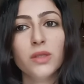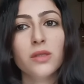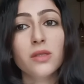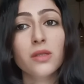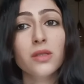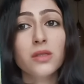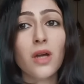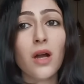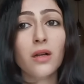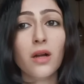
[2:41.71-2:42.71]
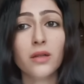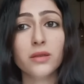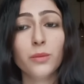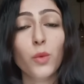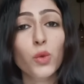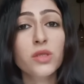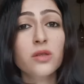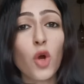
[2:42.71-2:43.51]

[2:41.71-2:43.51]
This is the Star card, the most